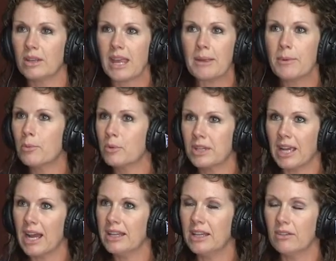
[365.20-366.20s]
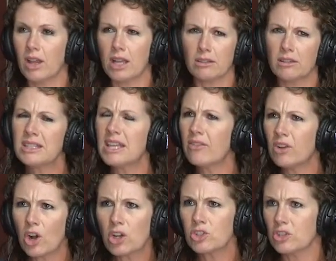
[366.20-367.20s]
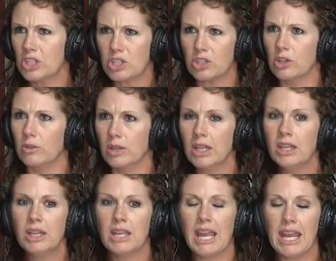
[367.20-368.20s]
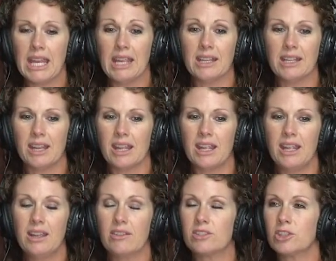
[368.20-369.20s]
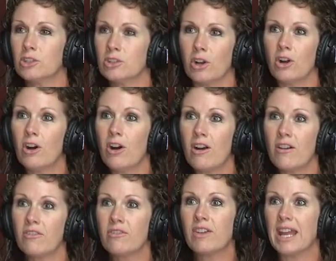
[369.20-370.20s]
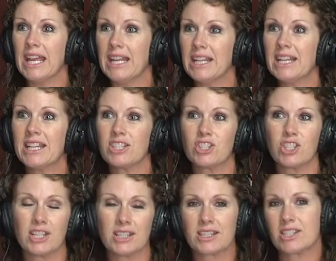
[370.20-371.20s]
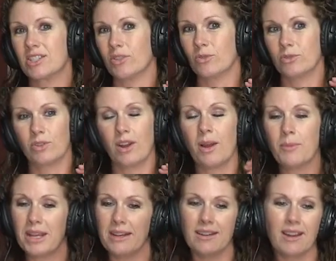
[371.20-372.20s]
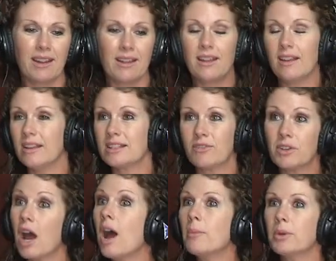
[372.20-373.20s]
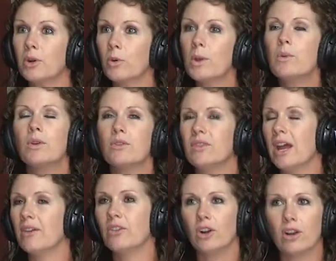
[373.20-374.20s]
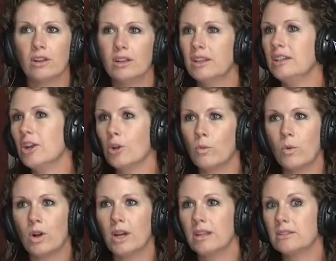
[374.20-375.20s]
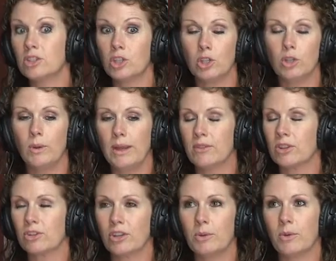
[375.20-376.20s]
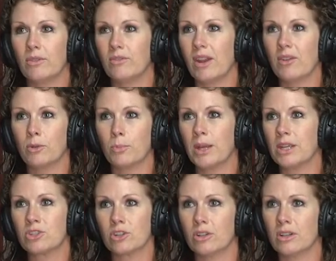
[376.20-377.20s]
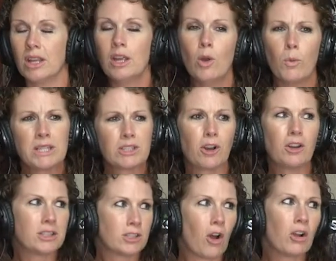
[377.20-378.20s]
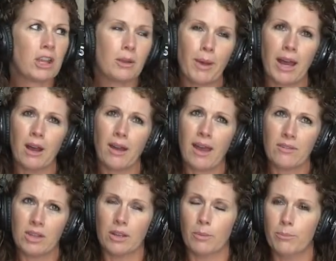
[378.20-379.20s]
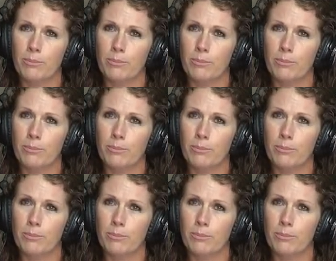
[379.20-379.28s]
came up with the idea of, like, let's have an archery shoot. And it took off, and it has just, I mean, it's phenomenal. We would have never, year 1, 2, even 3, would have never pictured. We started talking about having